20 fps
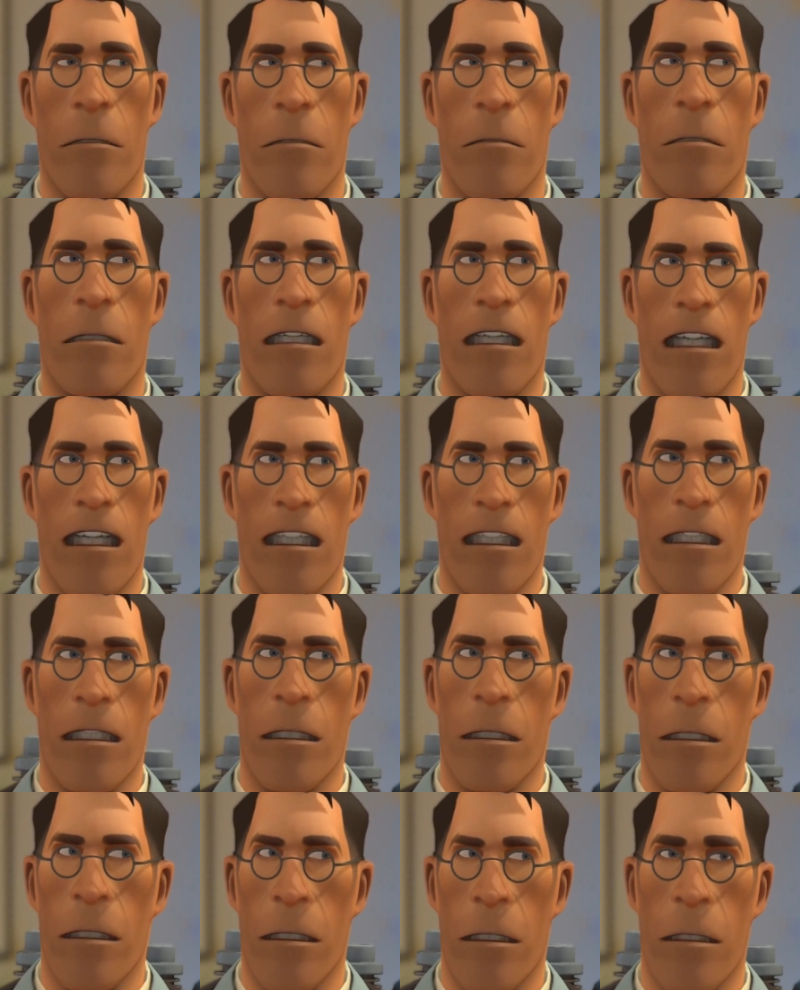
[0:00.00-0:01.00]

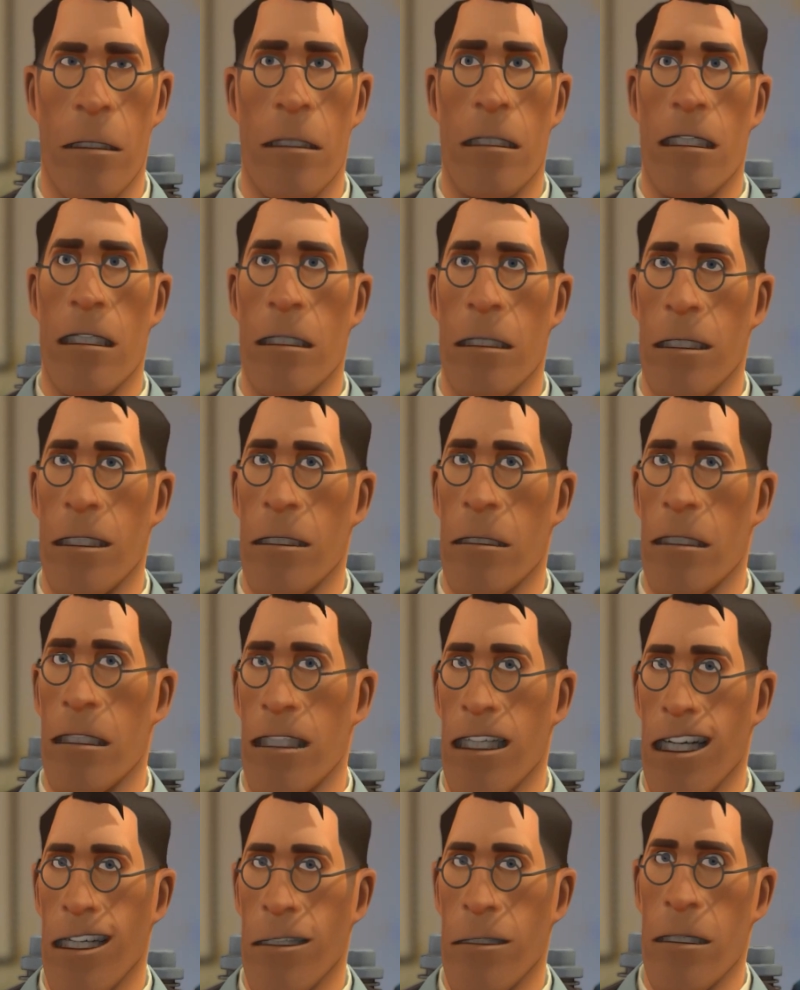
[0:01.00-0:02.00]
Lastly, we'll actually be at
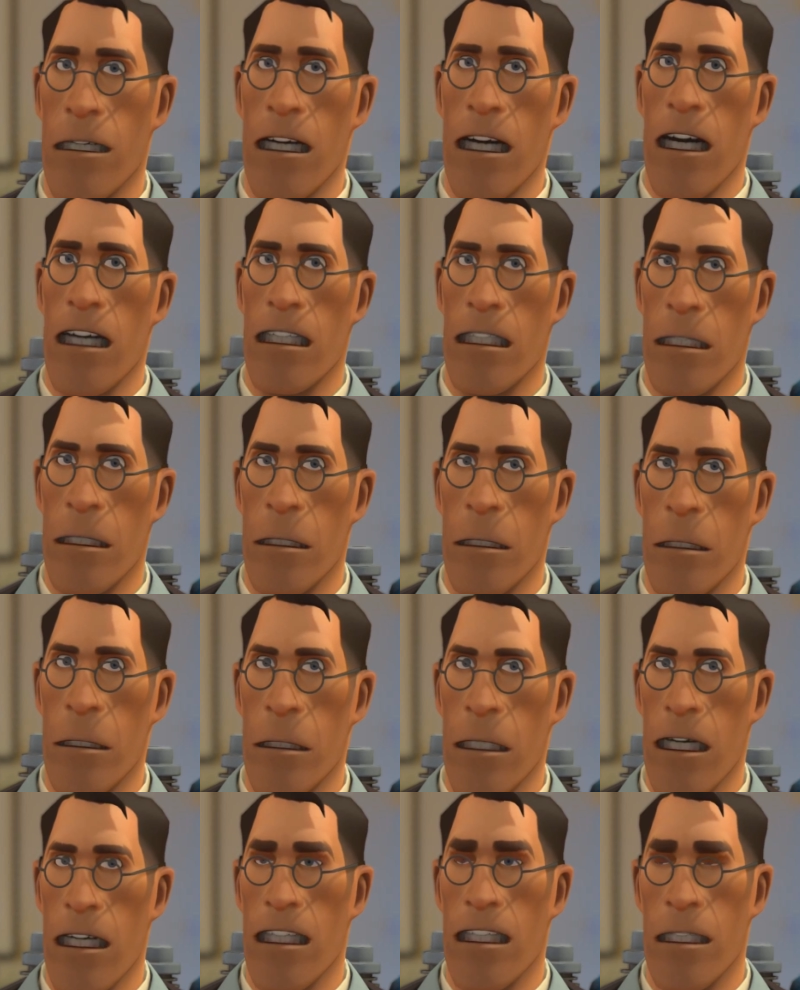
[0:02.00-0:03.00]
Gamescom
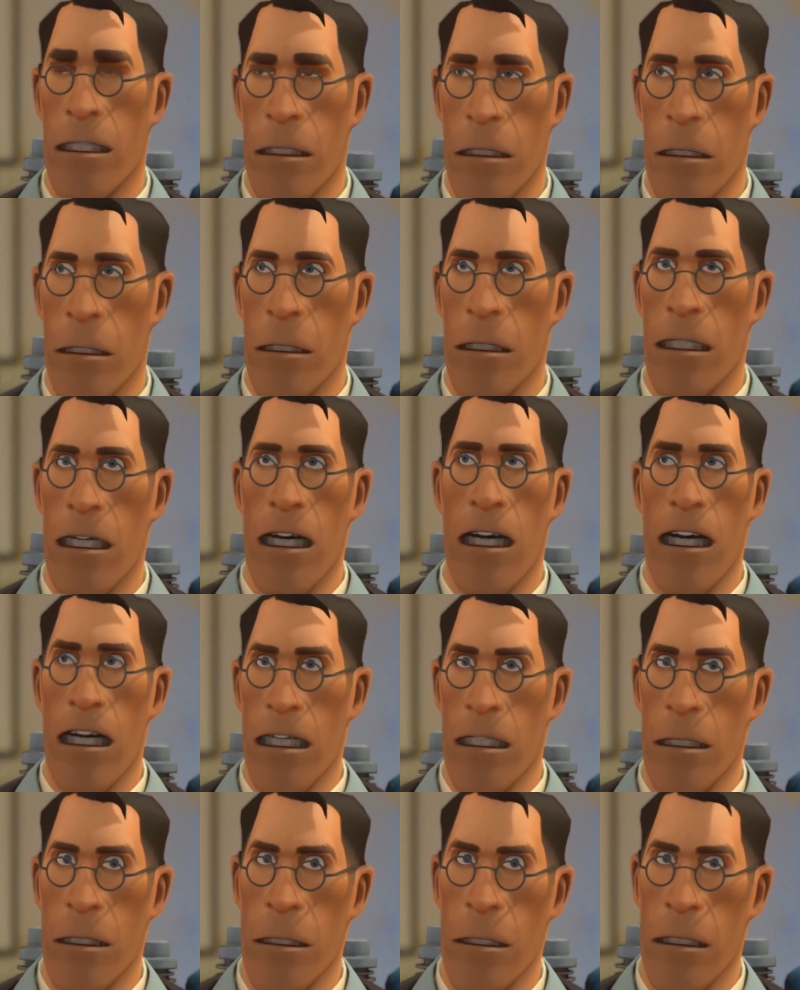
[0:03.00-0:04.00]
in 2
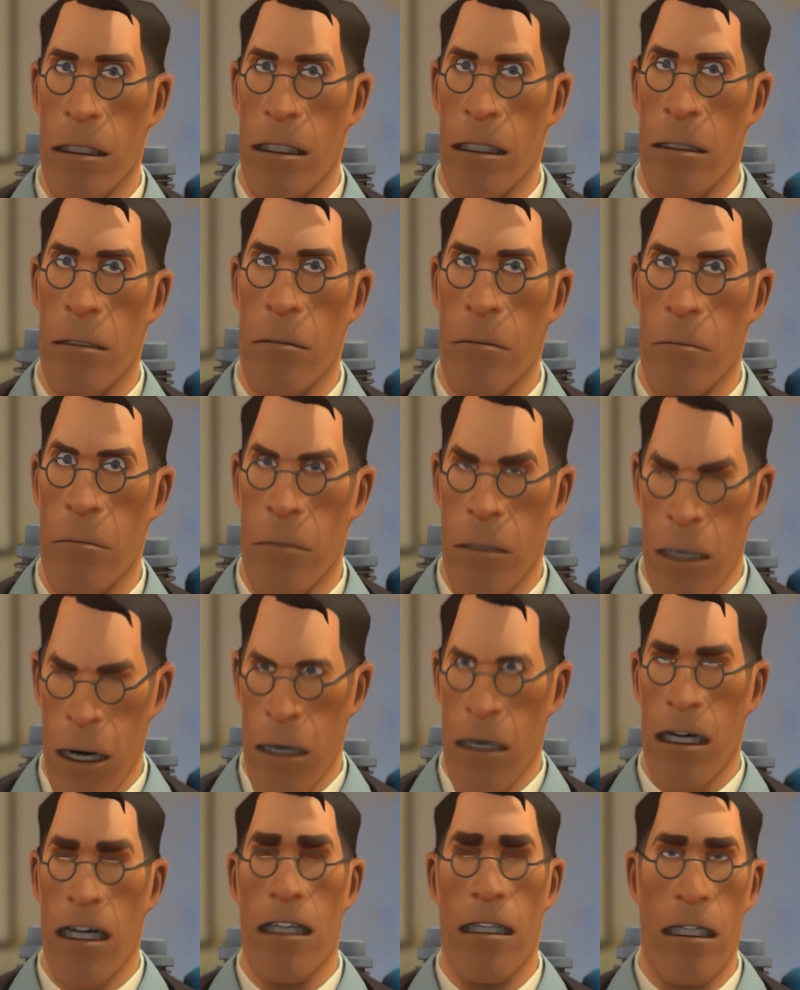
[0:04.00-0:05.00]
days' time. Oh no,
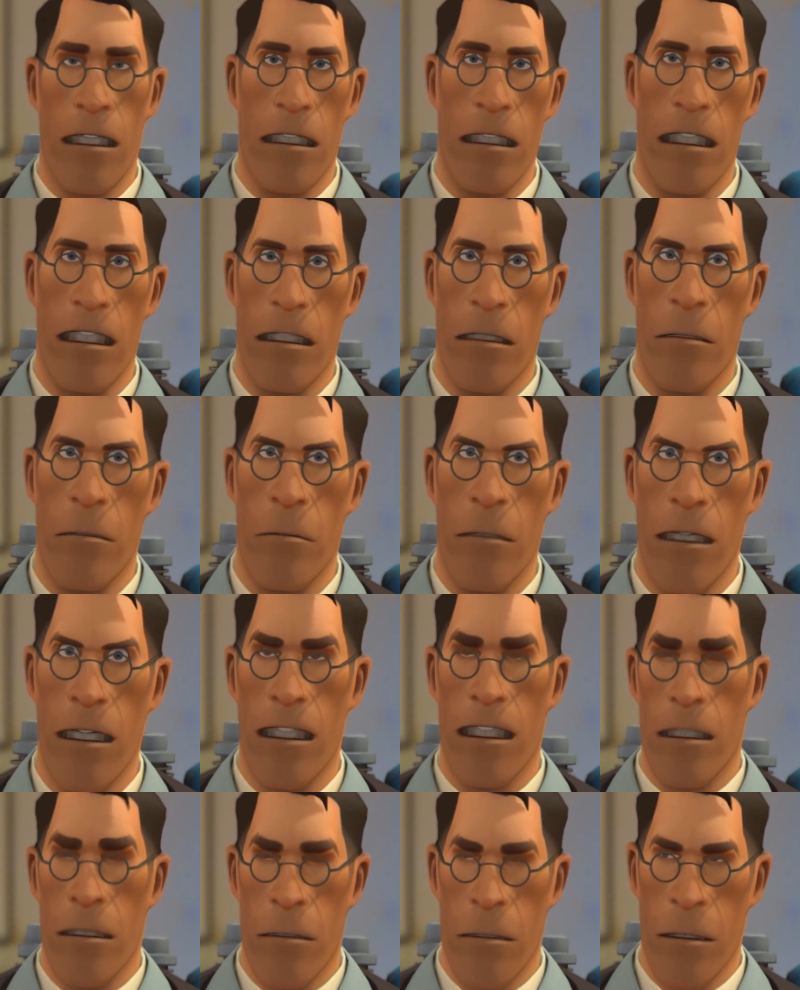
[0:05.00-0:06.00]
3 days' time.
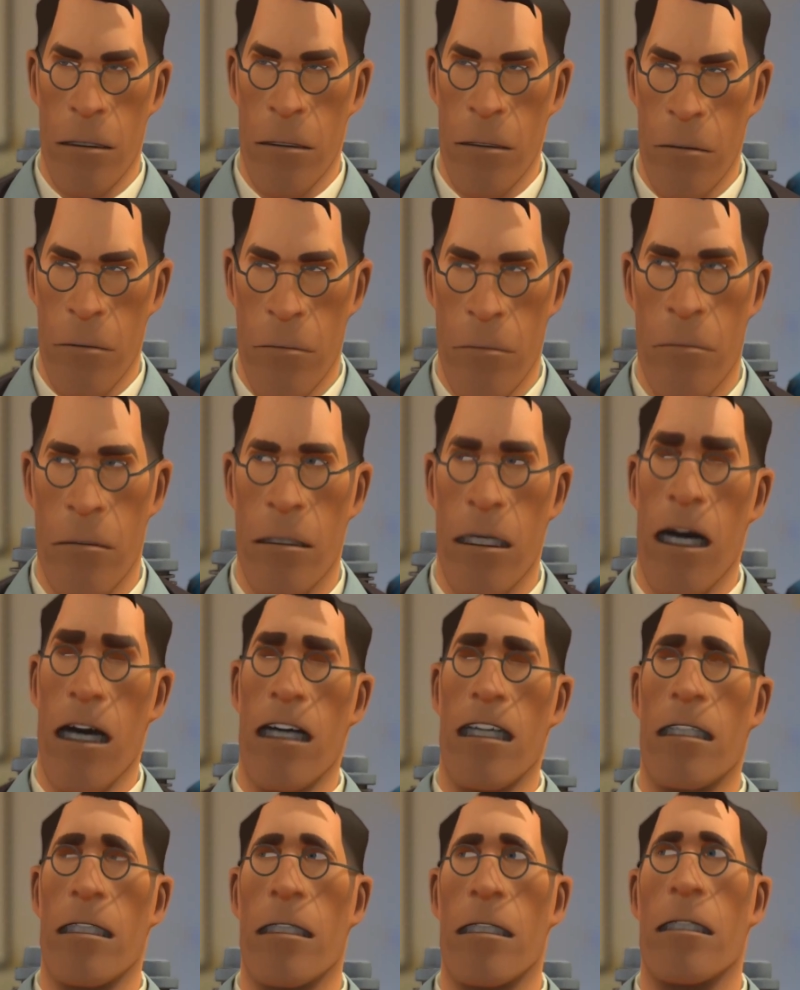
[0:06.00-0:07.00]
We're traveling on the
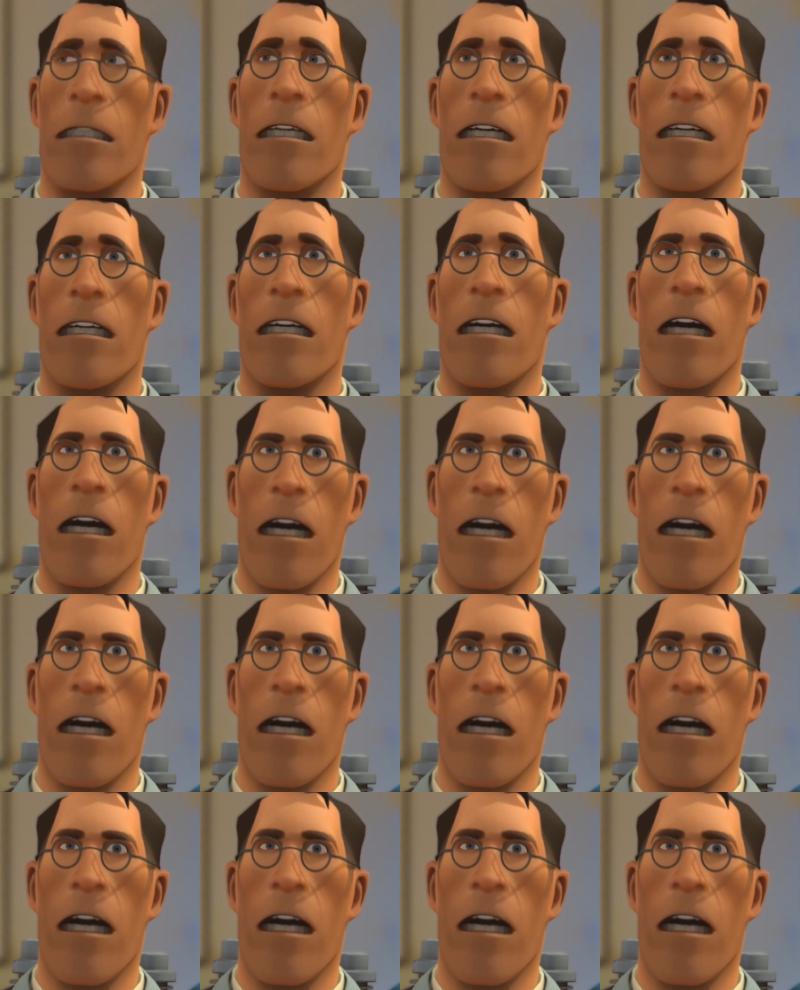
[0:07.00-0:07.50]
Wednesday.